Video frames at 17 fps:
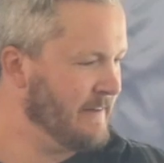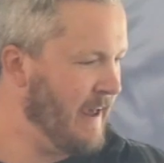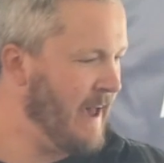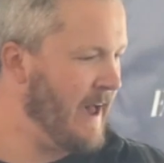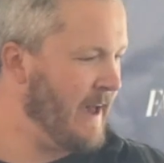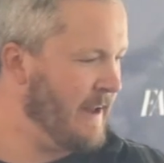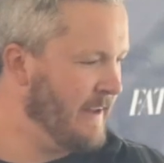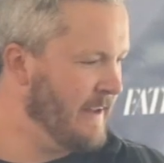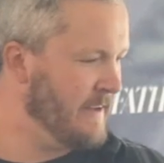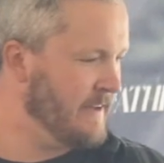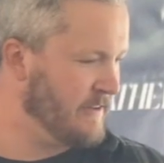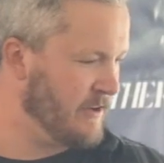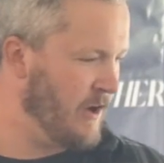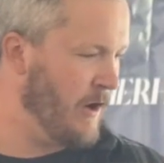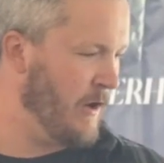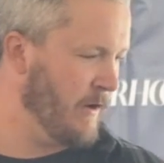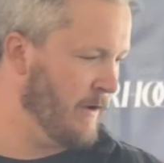a dad
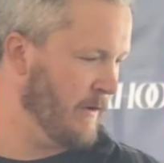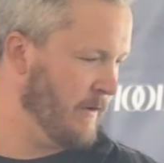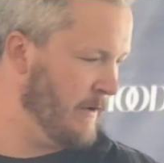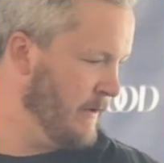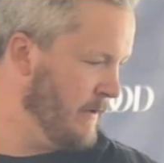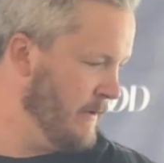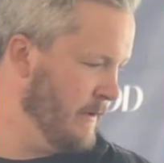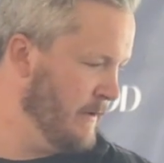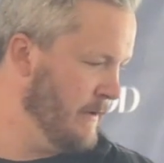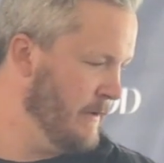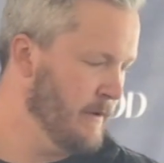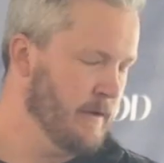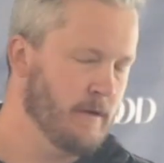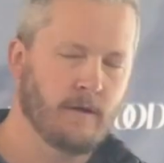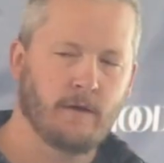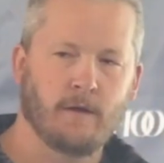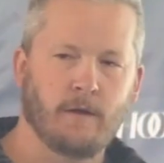is hard,
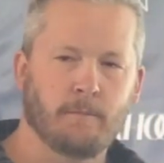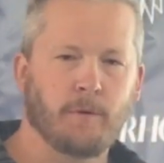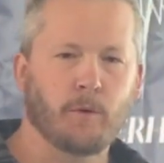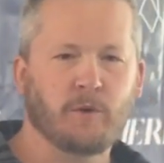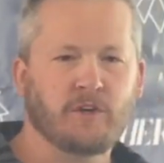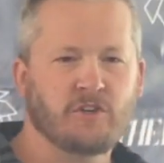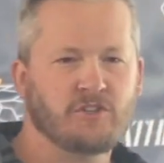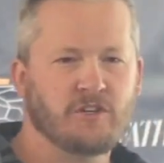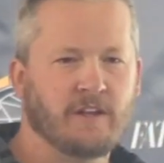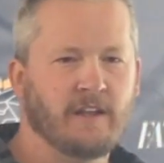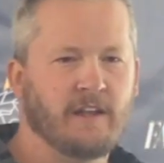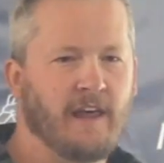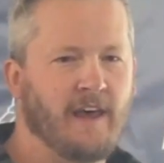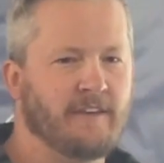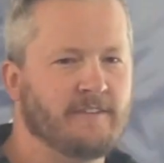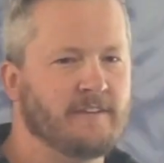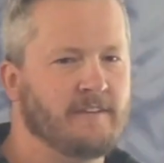but we shouldn't
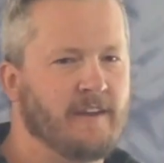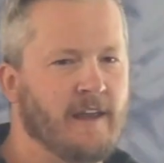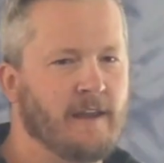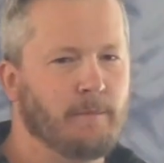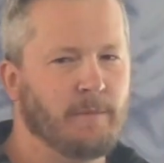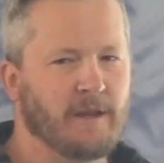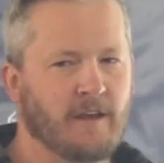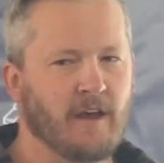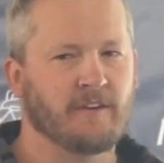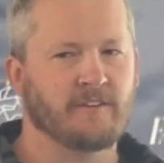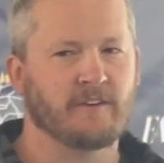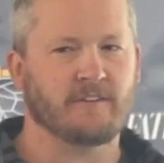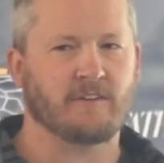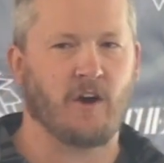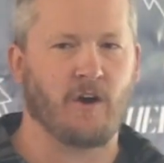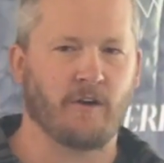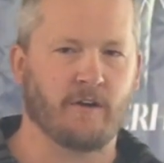hesitate because
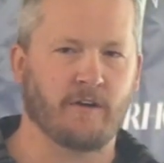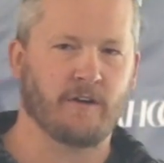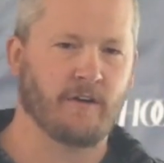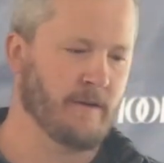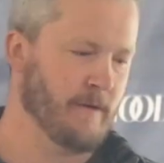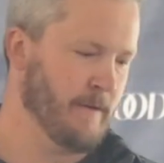it's hard.